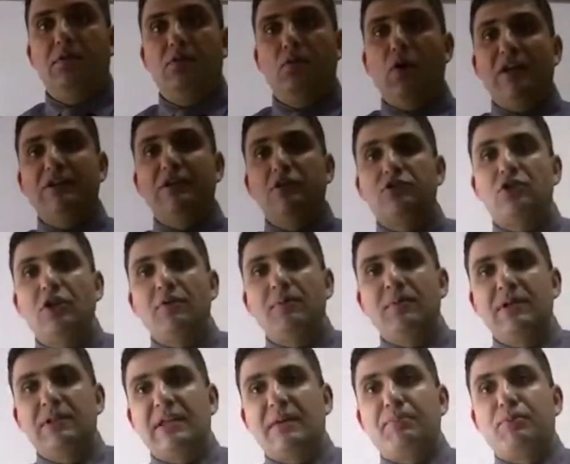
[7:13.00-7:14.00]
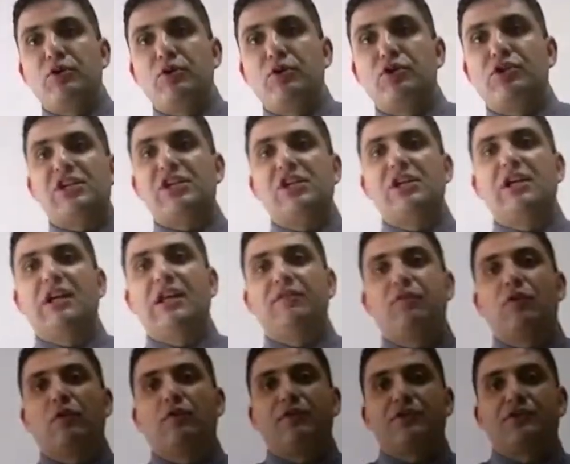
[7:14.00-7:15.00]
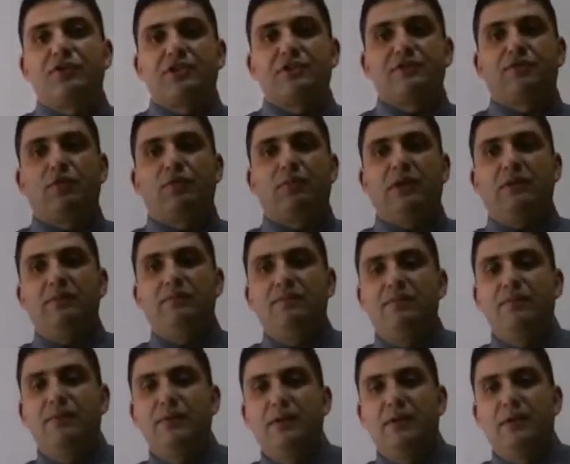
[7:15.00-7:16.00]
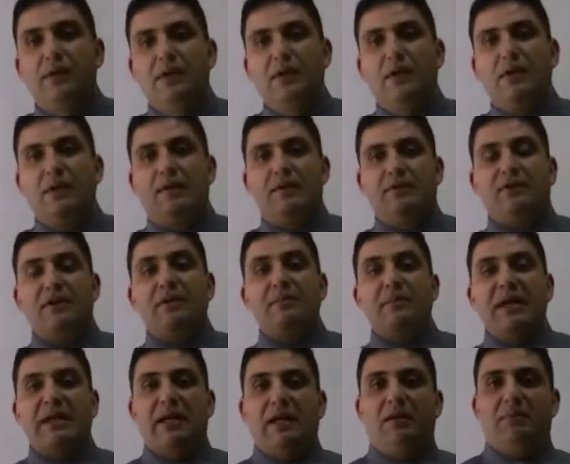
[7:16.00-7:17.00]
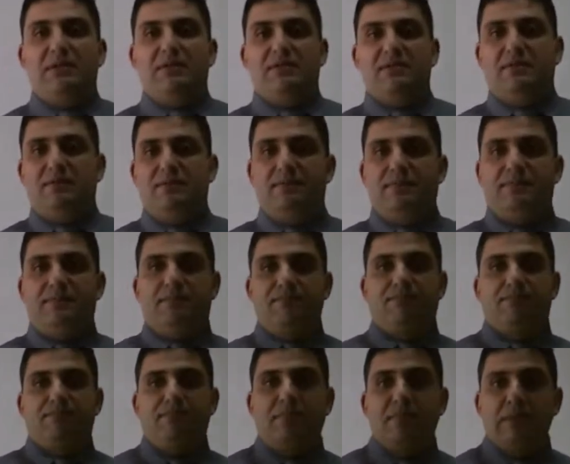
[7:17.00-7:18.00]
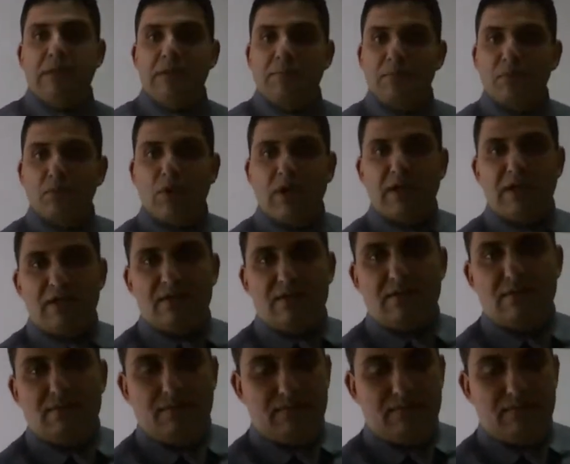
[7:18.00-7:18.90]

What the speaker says: What determines the protection level of a transformer? 3 main elements. Number 1 is